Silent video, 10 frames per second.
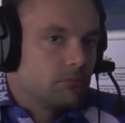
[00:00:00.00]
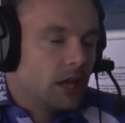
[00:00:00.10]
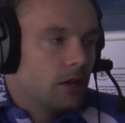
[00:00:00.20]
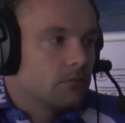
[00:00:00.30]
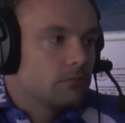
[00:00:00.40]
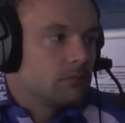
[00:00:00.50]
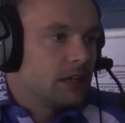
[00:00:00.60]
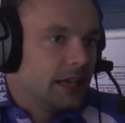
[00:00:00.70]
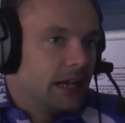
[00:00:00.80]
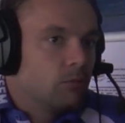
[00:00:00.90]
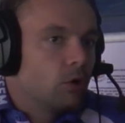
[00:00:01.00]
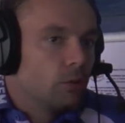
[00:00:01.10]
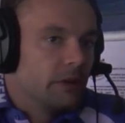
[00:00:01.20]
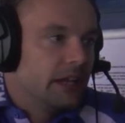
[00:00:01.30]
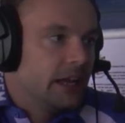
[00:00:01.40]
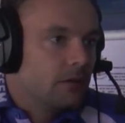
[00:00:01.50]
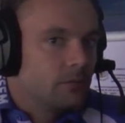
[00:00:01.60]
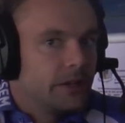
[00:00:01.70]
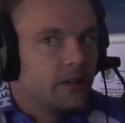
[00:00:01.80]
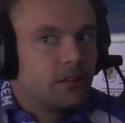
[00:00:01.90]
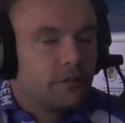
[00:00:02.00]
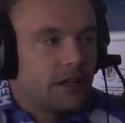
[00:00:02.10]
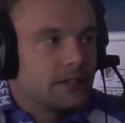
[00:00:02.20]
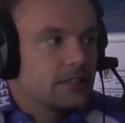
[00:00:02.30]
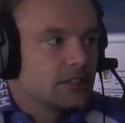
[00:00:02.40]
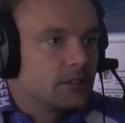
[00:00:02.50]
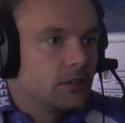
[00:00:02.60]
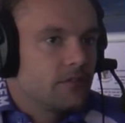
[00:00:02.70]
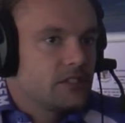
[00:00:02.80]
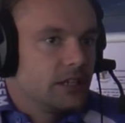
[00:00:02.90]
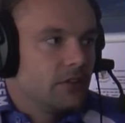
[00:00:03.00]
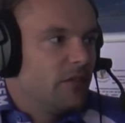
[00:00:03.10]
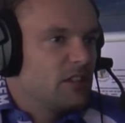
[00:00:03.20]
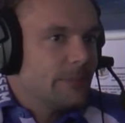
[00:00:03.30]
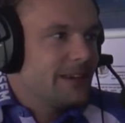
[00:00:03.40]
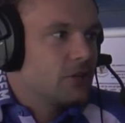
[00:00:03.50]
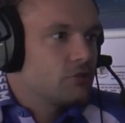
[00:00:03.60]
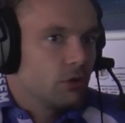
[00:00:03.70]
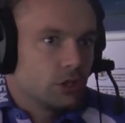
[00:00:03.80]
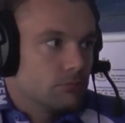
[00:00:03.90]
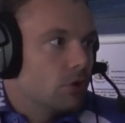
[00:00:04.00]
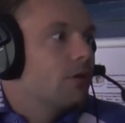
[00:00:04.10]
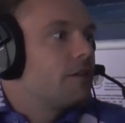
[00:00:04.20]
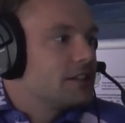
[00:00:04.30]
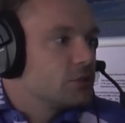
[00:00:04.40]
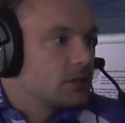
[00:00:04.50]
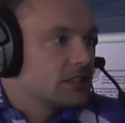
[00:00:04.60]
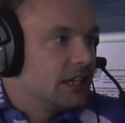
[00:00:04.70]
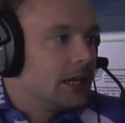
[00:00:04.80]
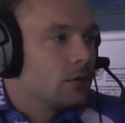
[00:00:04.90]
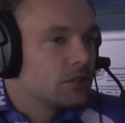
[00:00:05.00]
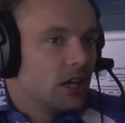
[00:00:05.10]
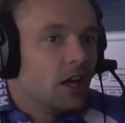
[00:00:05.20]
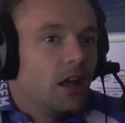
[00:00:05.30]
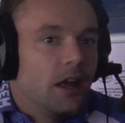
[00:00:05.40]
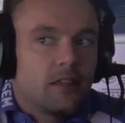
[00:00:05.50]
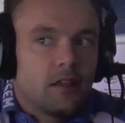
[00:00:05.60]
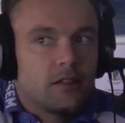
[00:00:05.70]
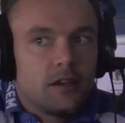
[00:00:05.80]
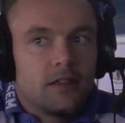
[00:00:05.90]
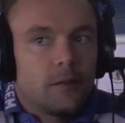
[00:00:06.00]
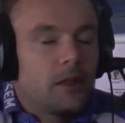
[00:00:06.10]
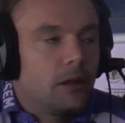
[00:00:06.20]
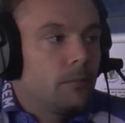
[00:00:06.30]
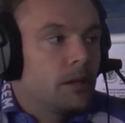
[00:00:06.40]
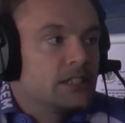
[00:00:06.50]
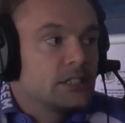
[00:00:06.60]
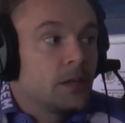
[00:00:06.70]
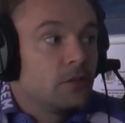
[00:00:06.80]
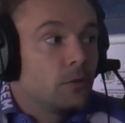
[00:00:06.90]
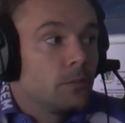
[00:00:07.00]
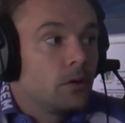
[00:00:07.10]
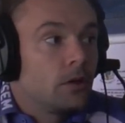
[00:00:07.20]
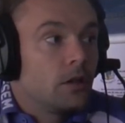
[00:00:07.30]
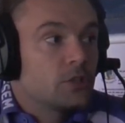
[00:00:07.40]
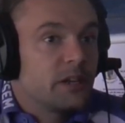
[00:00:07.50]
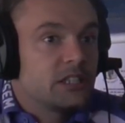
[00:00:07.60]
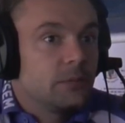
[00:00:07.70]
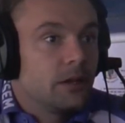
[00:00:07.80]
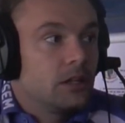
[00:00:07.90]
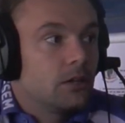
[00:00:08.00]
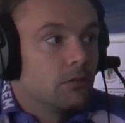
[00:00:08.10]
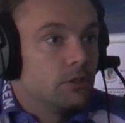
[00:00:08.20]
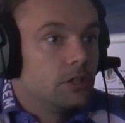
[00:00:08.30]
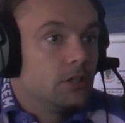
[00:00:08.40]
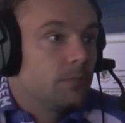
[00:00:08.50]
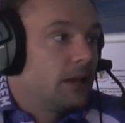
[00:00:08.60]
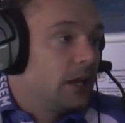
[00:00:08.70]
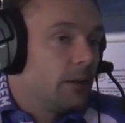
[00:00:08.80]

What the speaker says: Yeah, I think anyone coming here with the fans, and obviously if it's a bigger draw, then more fans will turn out. It's an intimidating place to play football, especially when, you know, you're playing it.